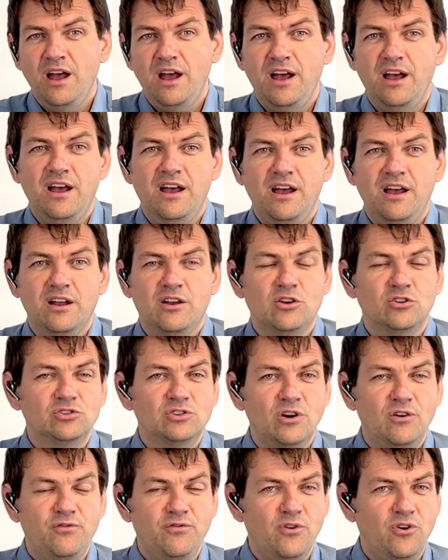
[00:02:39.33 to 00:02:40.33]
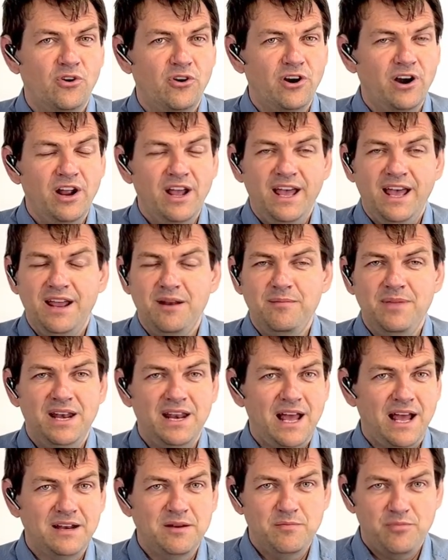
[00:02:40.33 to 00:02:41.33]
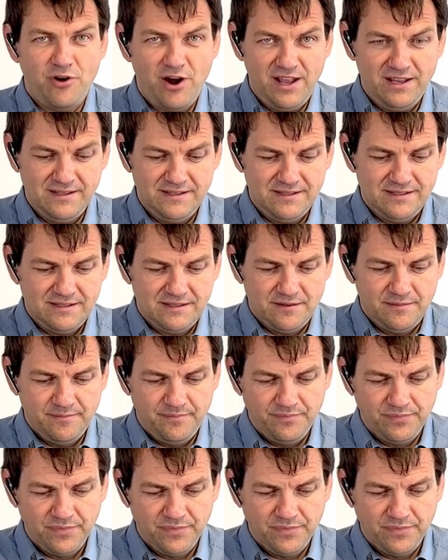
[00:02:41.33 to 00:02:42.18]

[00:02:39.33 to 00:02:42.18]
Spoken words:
Control 4, and many other brands.